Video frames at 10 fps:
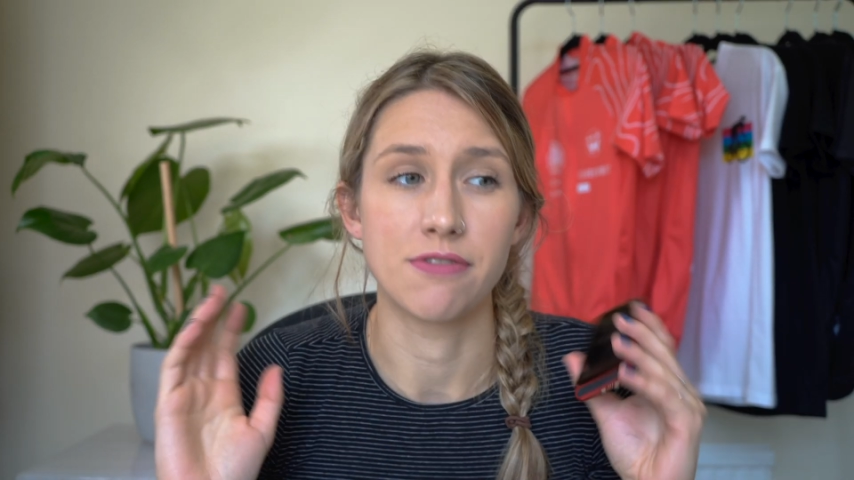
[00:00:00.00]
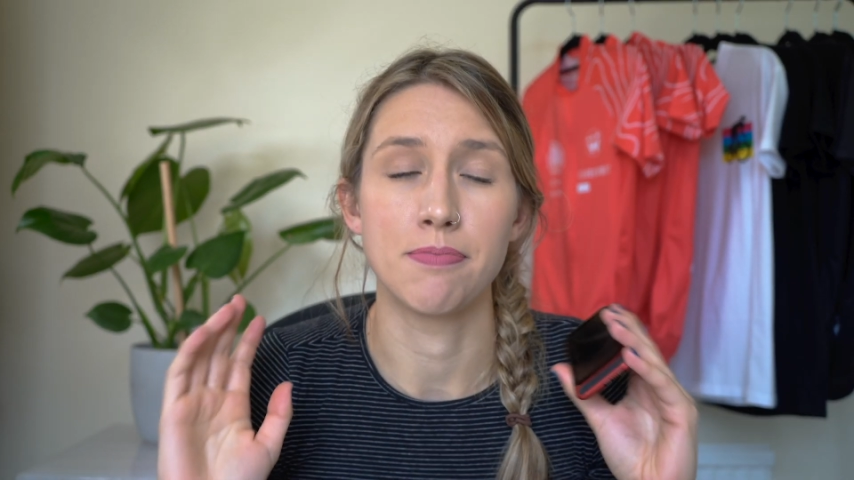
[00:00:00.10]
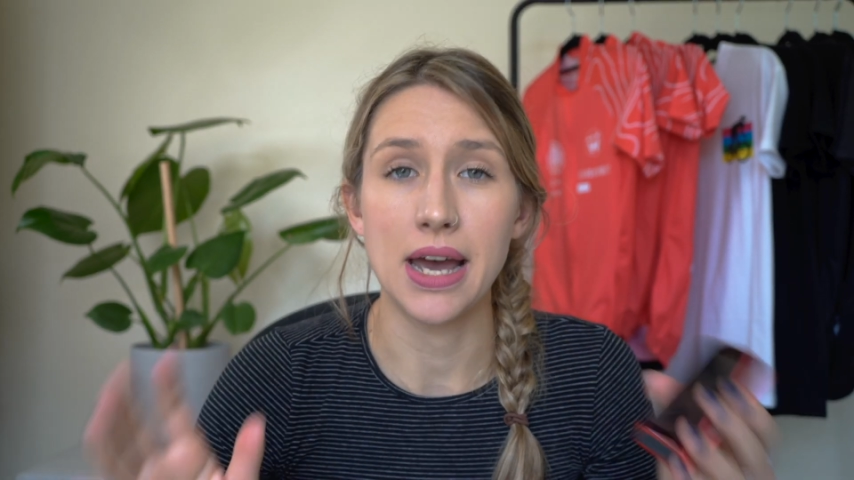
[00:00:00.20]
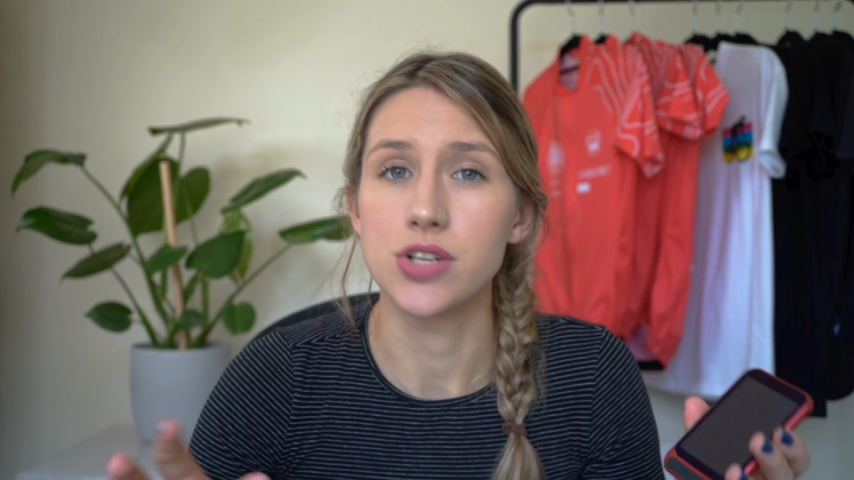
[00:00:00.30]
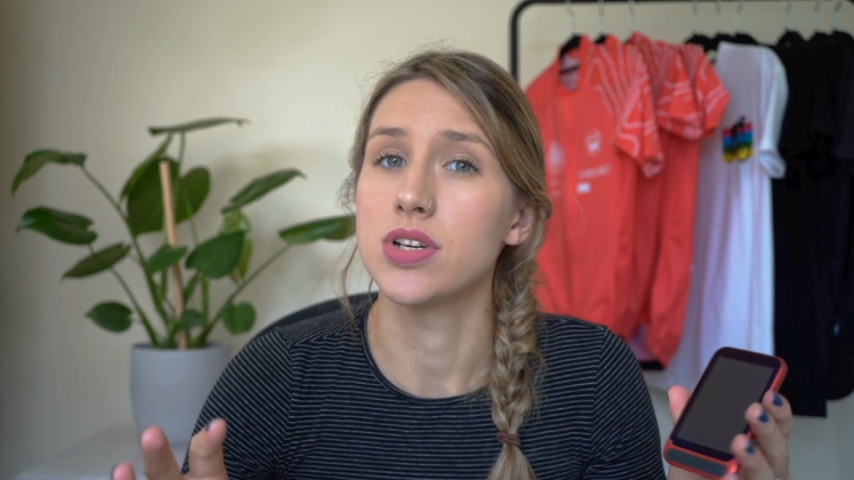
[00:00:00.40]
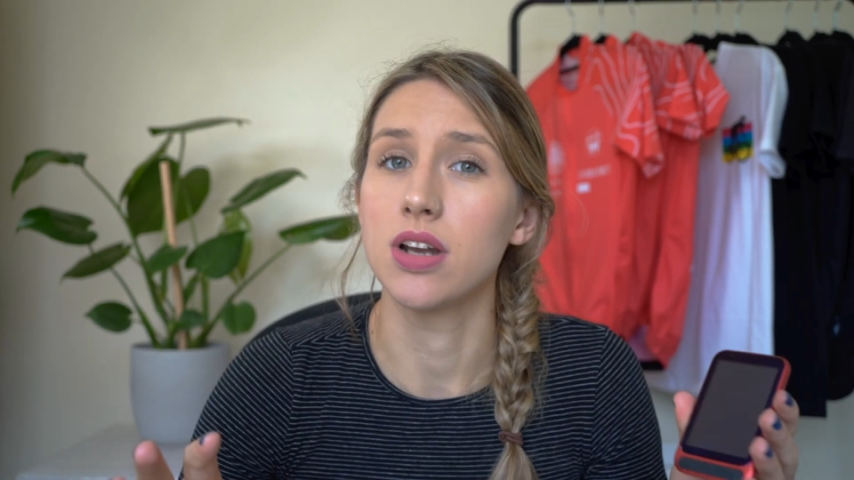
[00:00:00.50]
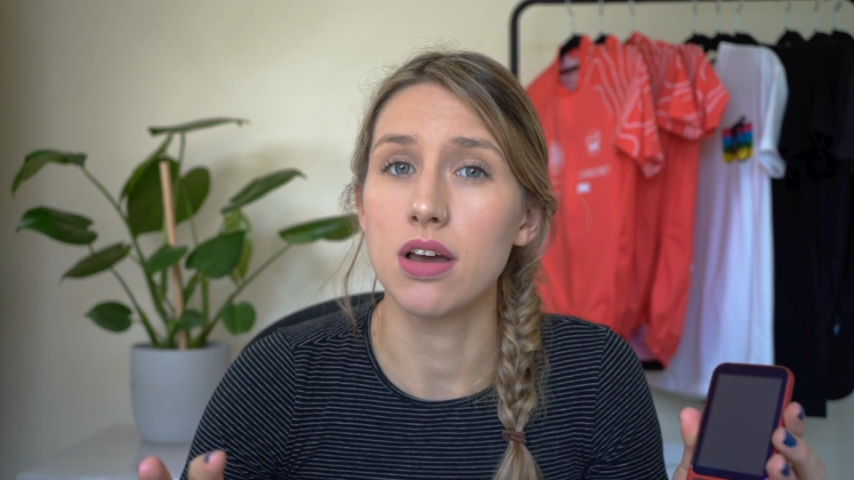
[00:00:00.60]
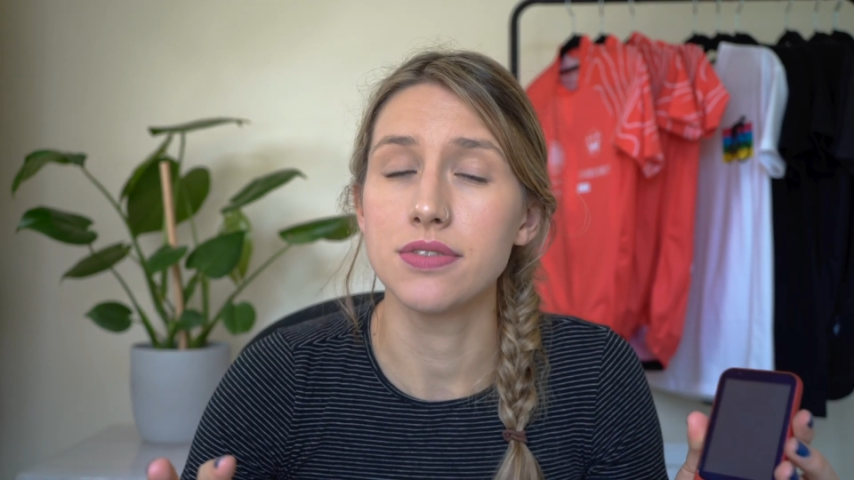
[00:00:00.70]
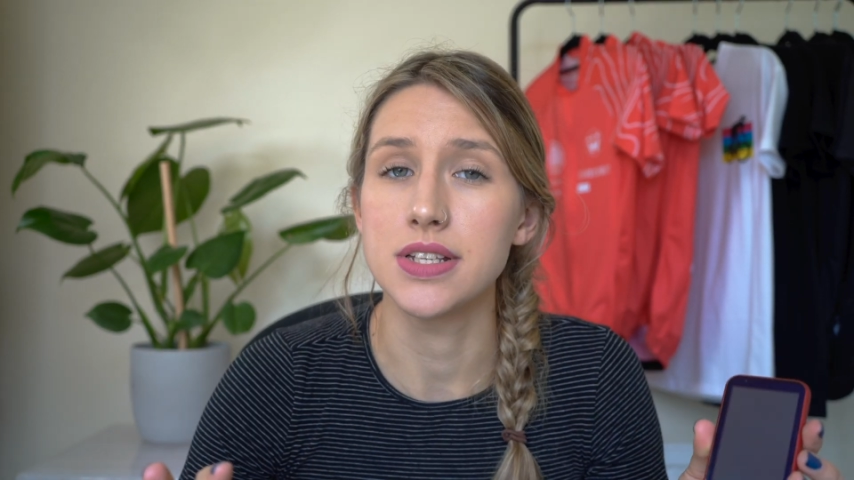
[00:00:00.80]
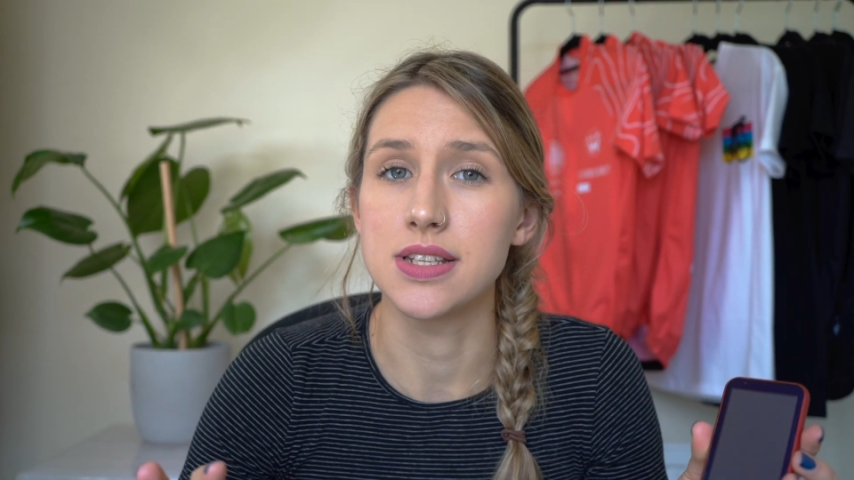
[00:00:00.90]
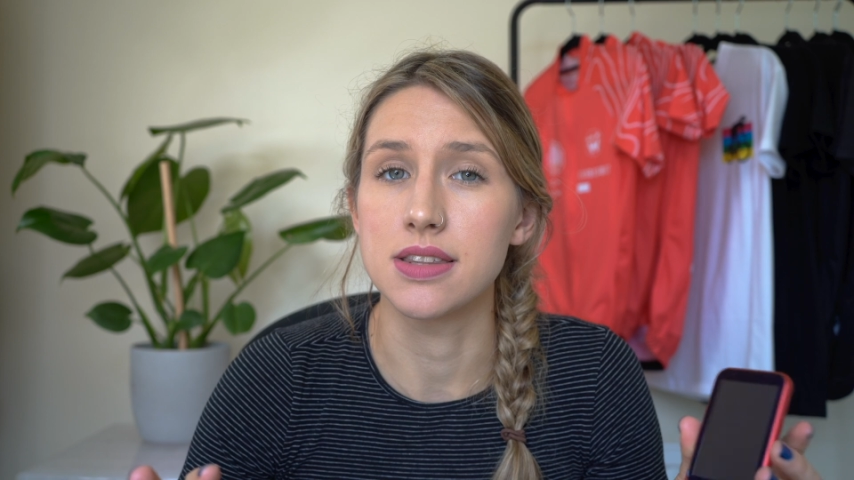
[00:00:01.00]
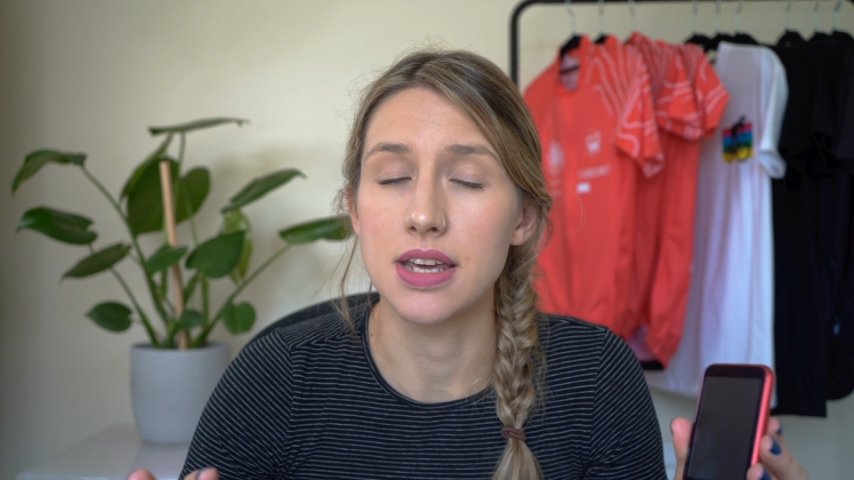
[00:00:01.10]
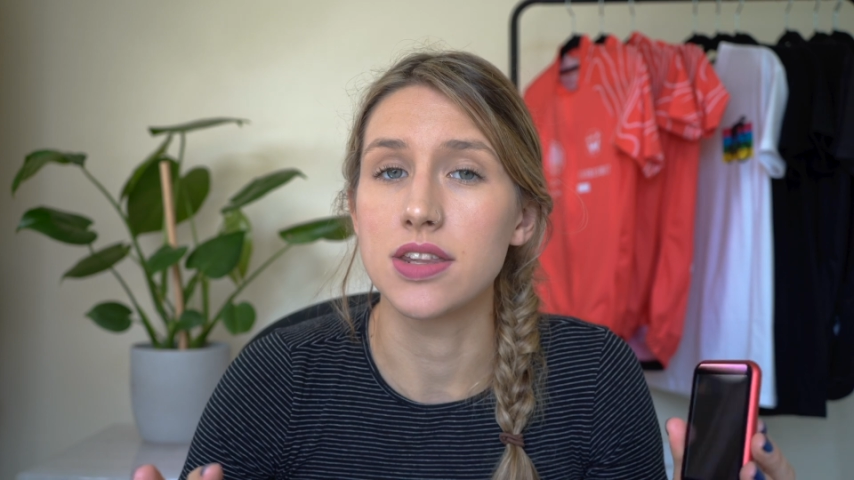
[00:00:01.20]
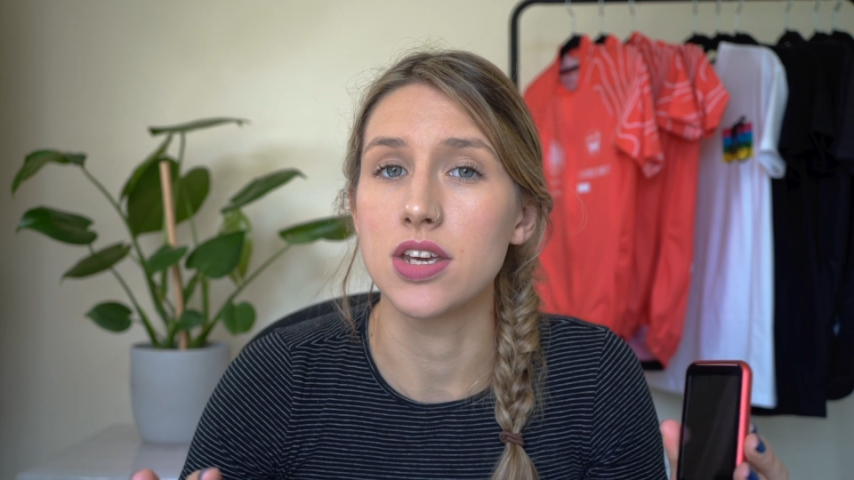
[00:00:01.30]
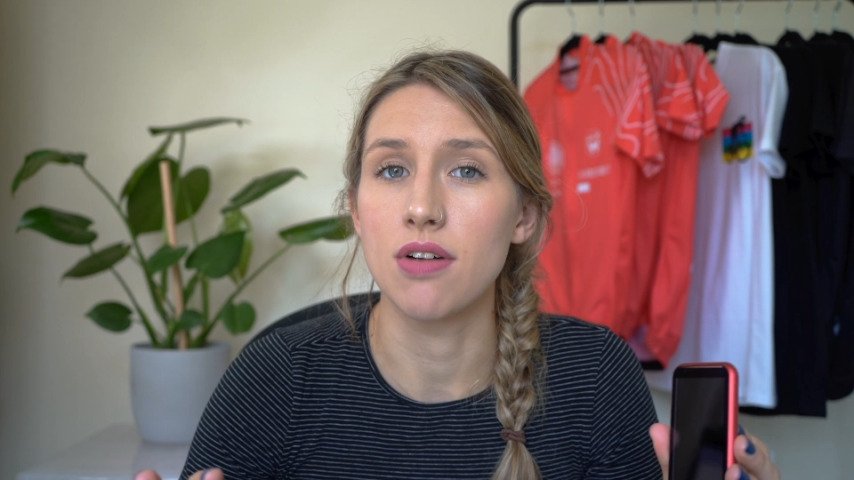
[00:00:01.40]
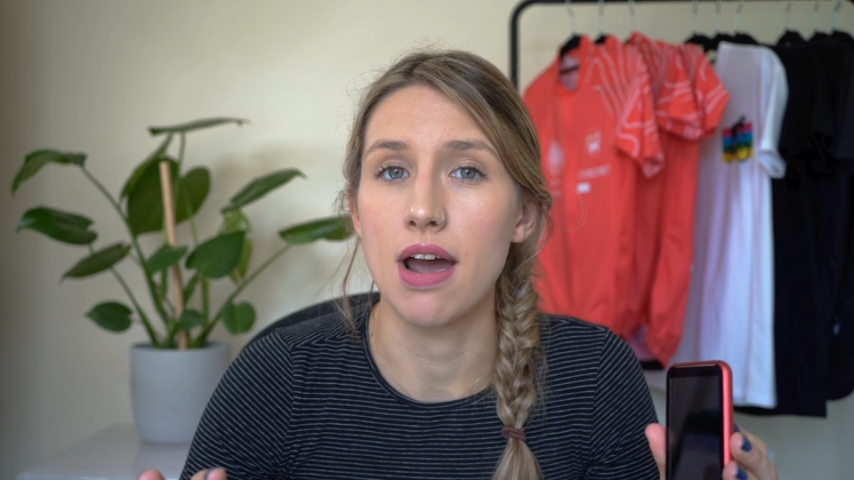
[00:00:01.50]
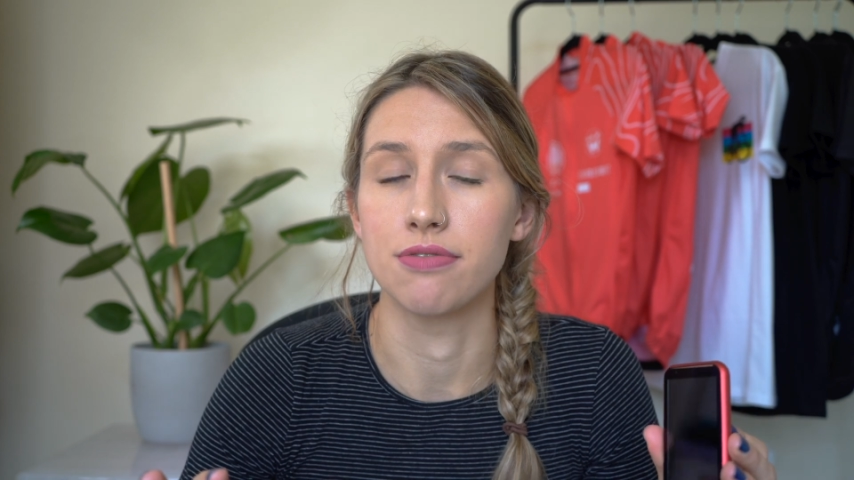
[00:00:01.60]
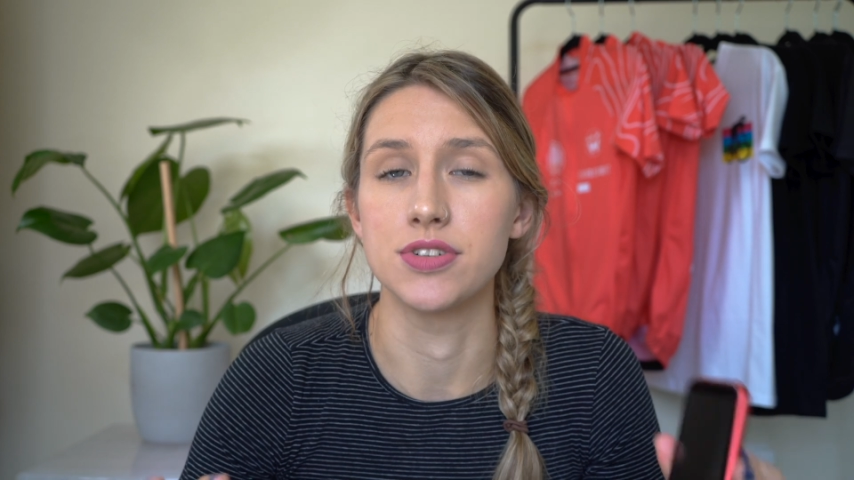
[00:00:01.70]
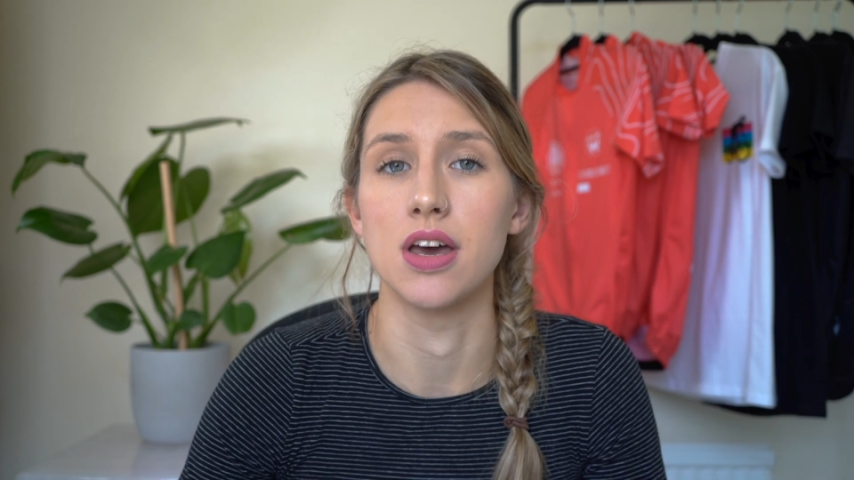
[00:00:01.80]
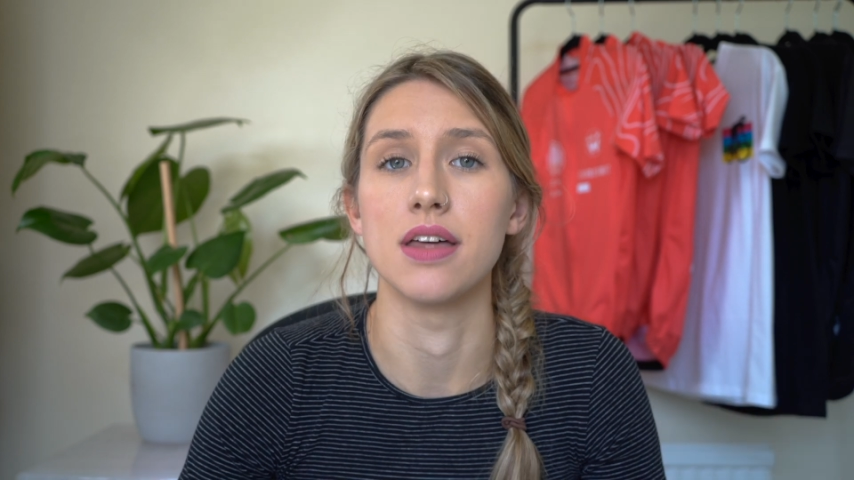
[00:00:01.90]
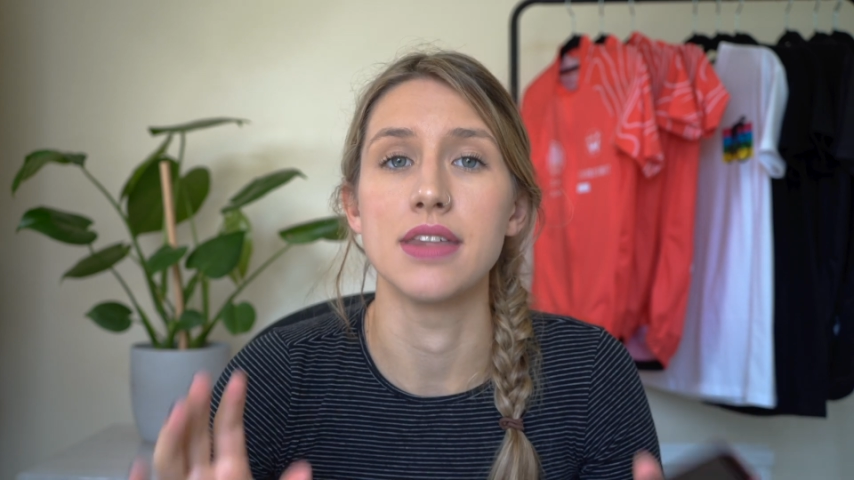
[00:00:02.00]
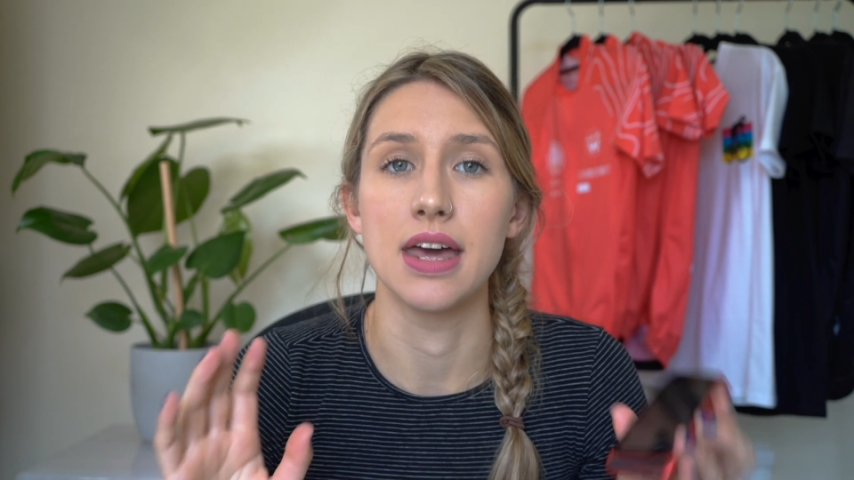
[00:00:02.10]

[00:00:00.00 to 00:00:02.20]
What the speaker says: If battery life is the thing that you're after,